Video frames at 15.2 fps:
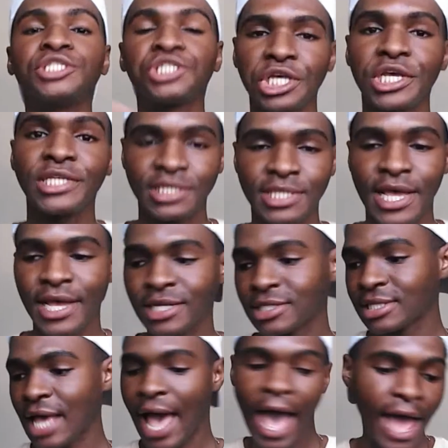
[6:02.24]
cheese
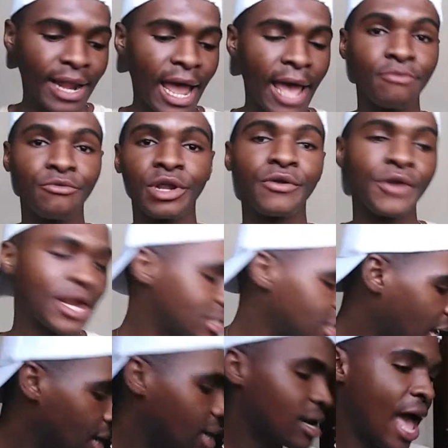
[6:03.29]
things, and I'm really, really
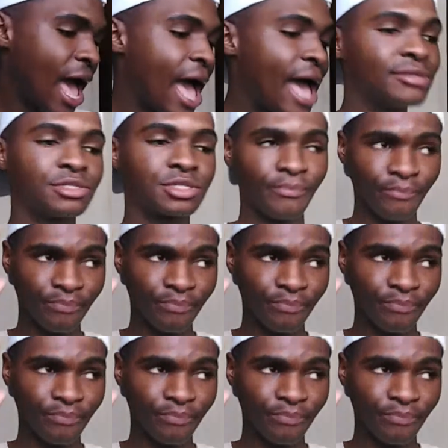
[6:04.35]
excited, and